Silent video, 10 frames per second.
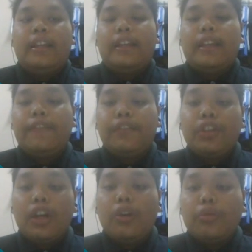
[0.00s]
If
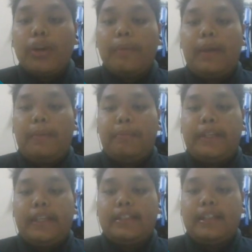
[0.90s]
your web
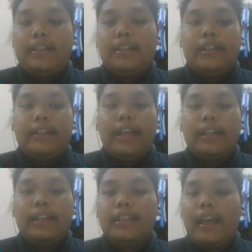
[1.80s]
application
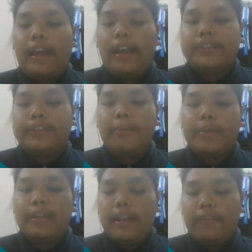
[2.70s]
doesn't have some
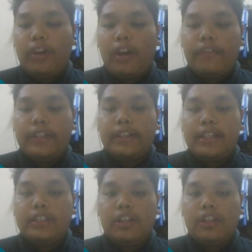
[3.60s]
level of
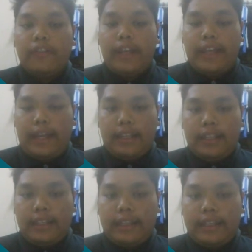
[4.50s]
intelligence of AI,
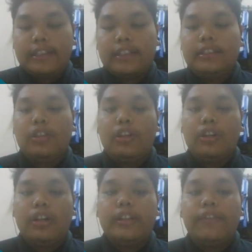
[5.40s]
it is
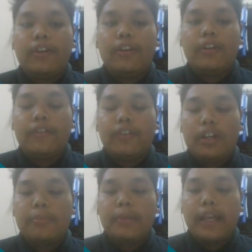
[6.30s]
already
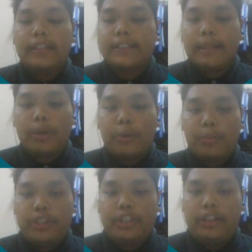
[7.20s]
falling behind some
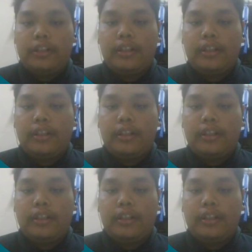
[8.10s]
competition.